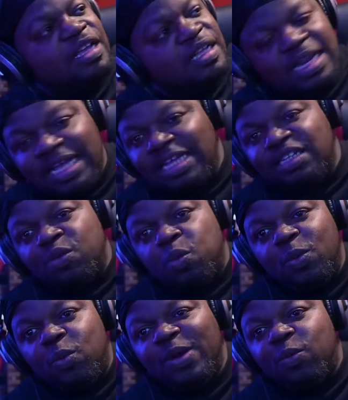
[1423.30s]

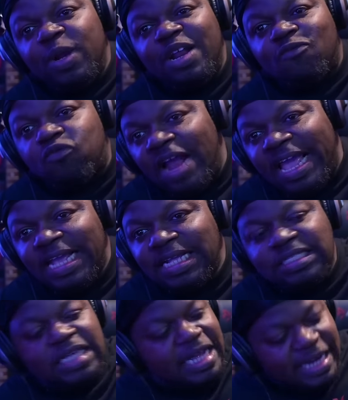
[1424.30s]
nigga, when, when it
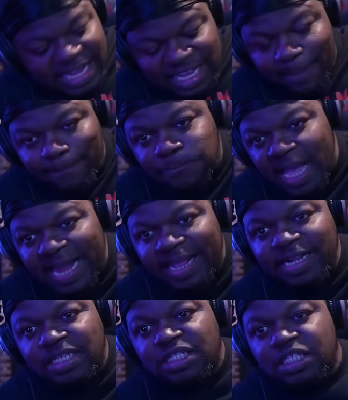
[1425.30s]
rains, nigga, your bed
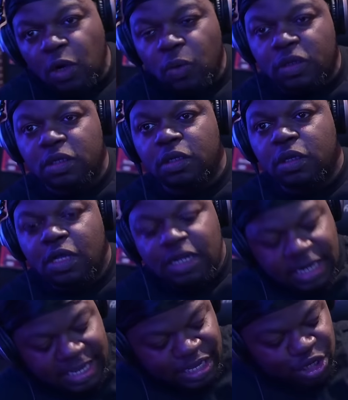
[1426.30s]
gets soaked.
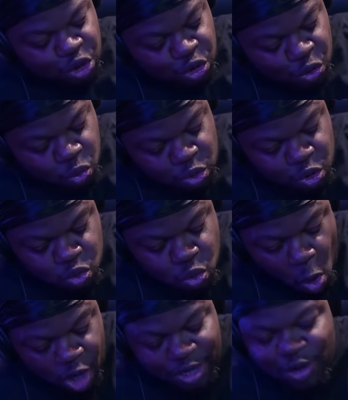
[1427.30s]
Nigga, you, you
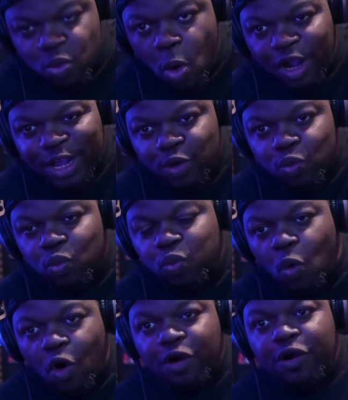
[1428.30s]
walk in, you walk in
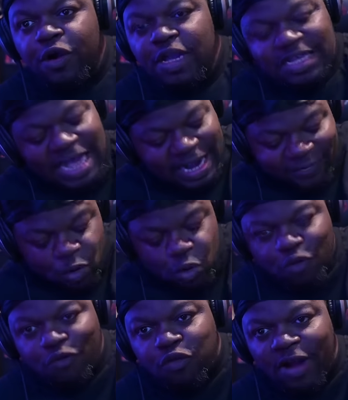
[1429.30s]
water. Y'all live on
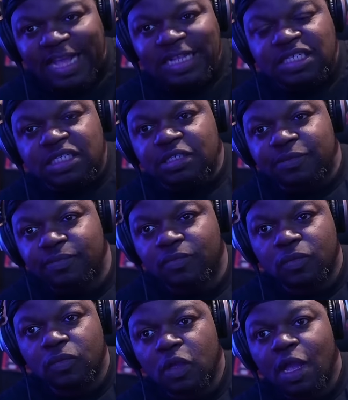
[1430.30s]
crates.
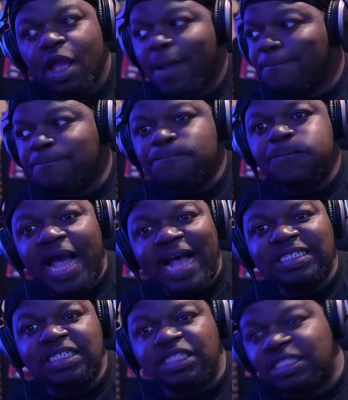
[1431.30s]

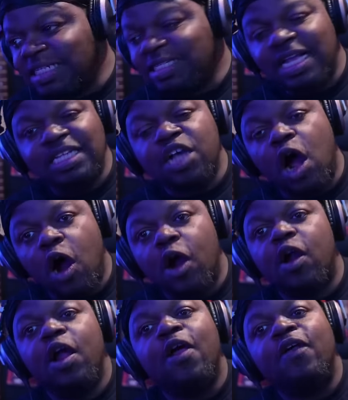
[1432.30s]
Peasants. These niggas
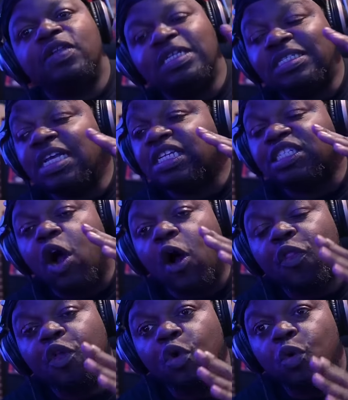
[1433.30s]
are these niggas are
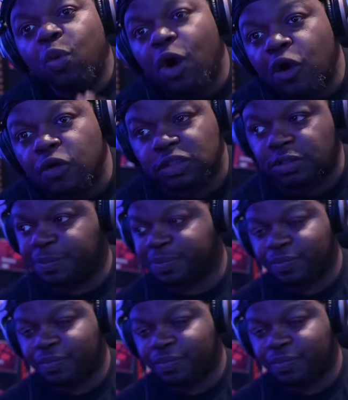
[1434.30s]
the worst.